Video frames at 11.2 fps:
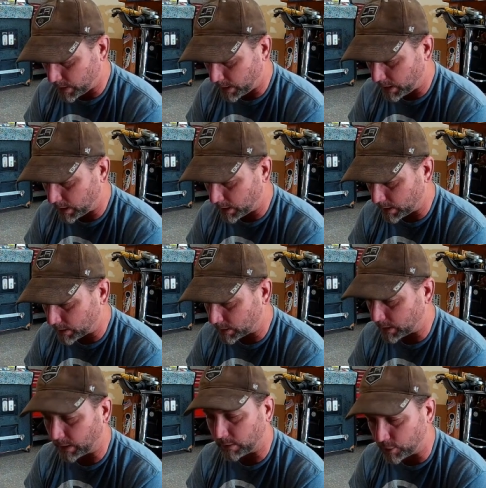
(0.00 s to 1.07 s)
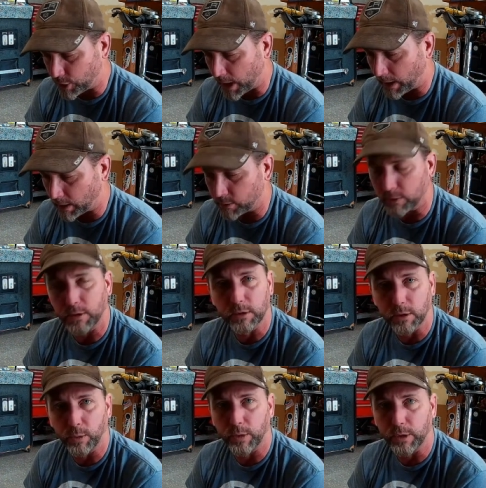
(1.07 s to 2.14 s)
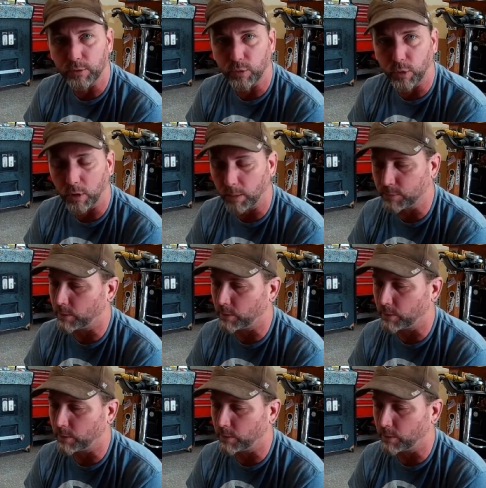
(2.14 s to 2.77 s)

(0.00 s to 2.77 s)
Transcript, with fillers: is get the jack under this lower control arm